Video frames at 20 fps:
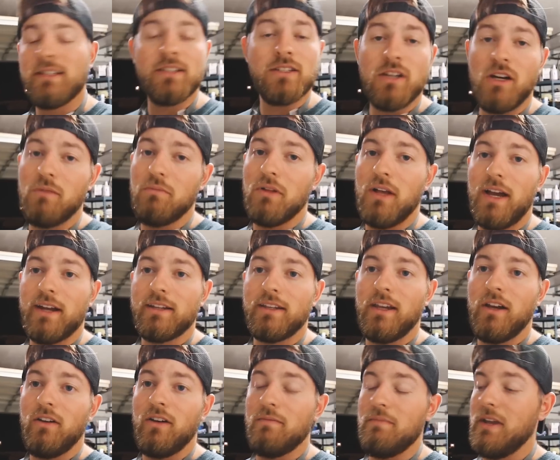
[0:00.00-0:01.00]
it's all black
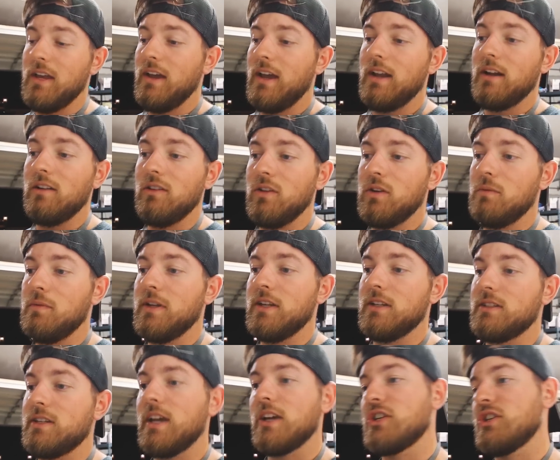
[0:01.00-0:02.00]
now. It may have had a little bit of
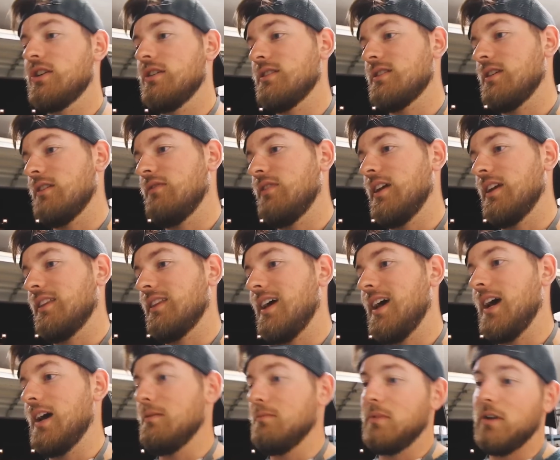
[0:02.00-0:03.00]
texture and stuff like
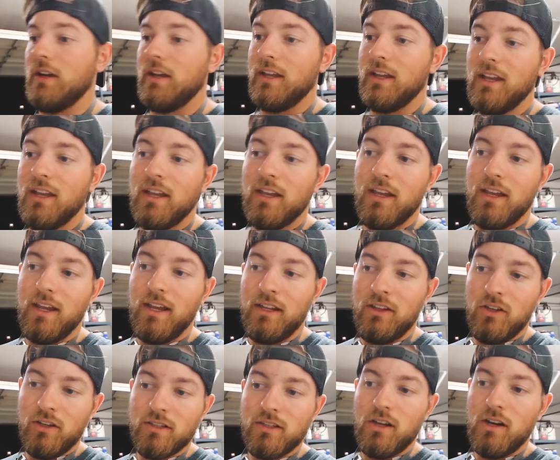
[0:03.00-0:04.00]
that, but it
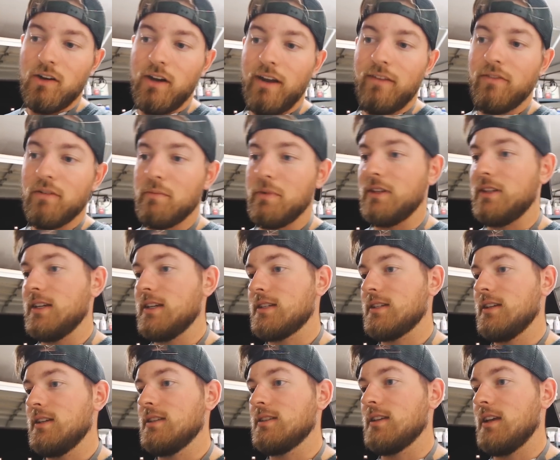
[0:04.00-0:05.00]
looks all right from a
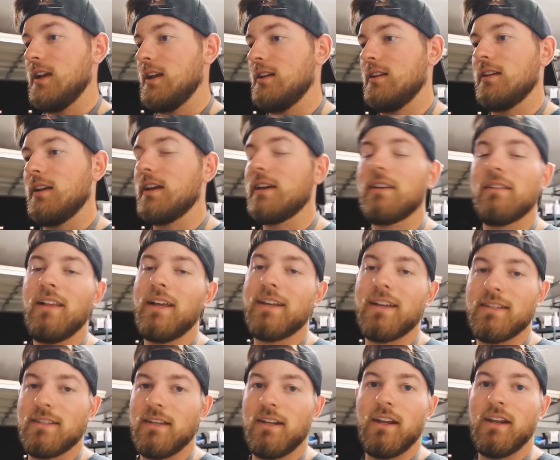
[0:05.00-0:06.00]
distance, and like I
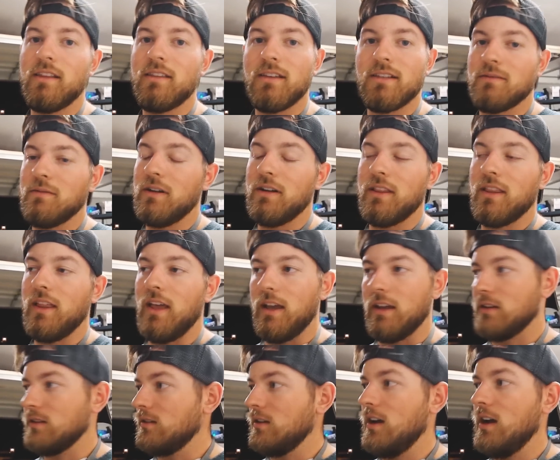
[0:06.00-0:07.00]
said, anything's better than
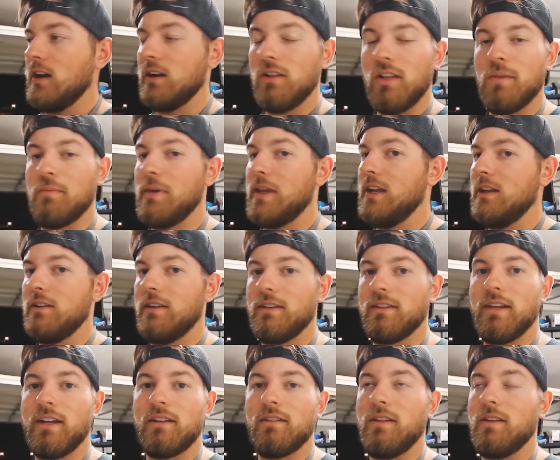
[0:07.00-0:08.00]
that ugly peeling
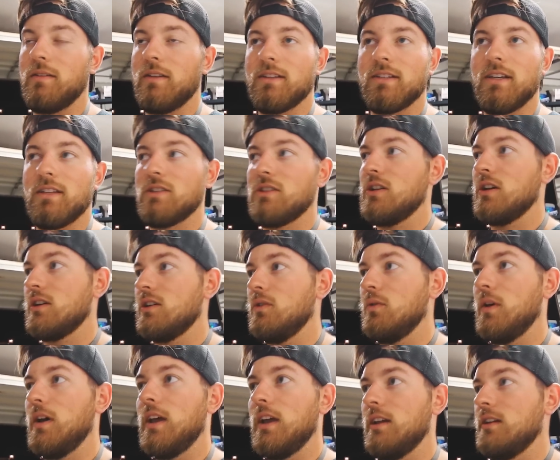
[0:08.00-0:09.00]
deck lid, because that took
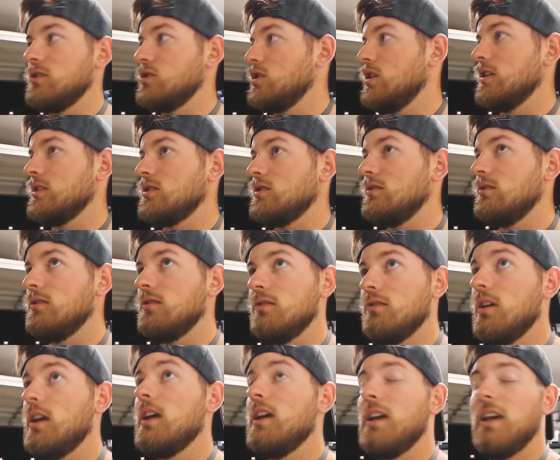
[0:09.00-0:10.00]
away and
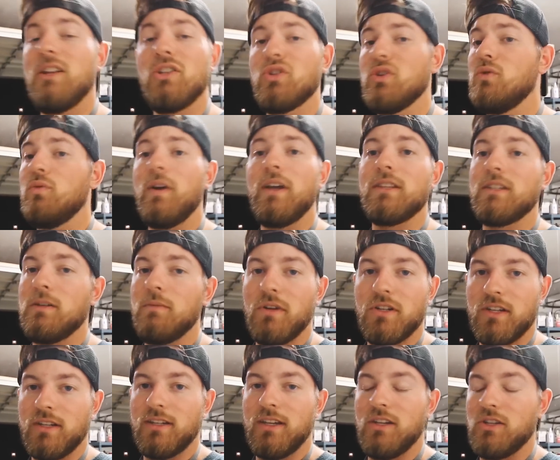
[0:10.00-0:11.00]
drew way too
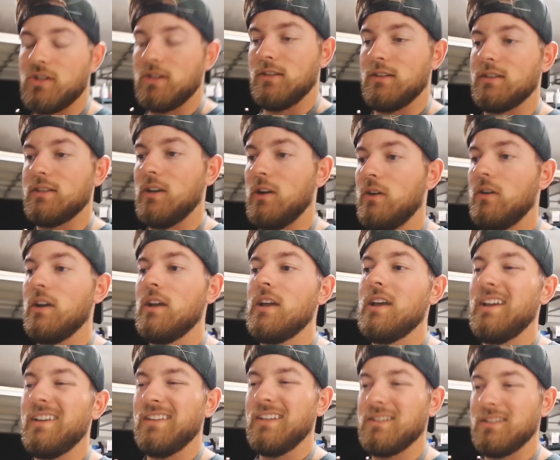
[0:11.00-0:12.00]
much attention. So
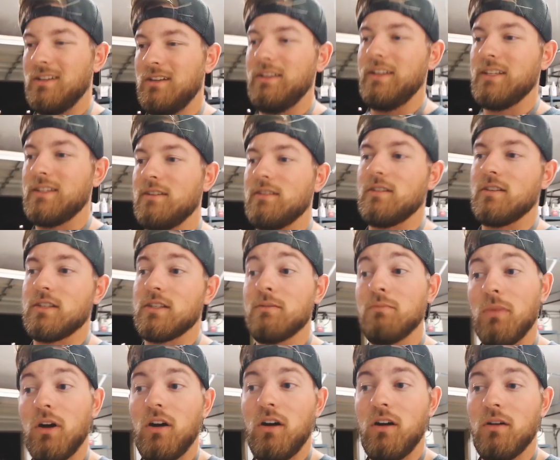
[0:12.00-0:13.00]
this at least is a
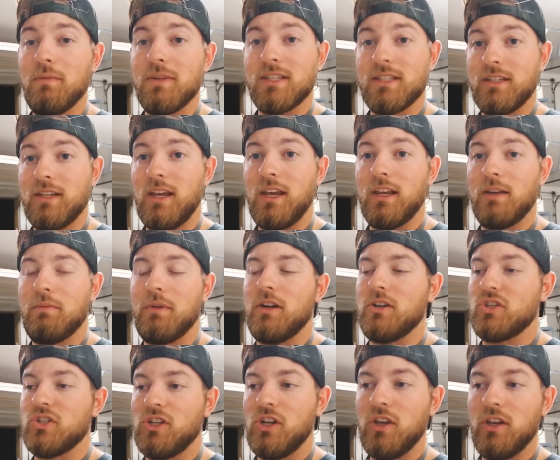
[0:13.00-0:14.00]
small mistake, but I'll
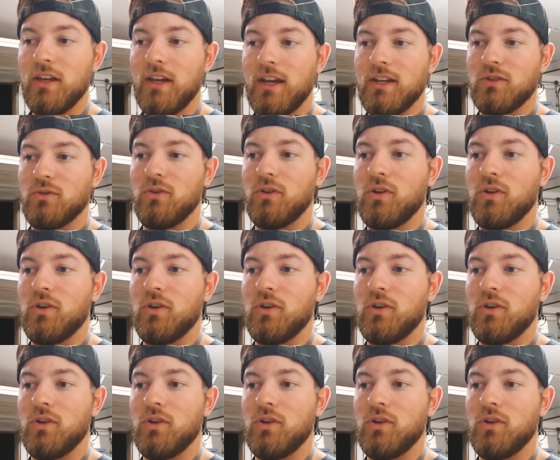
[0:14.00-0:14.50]
show you guys real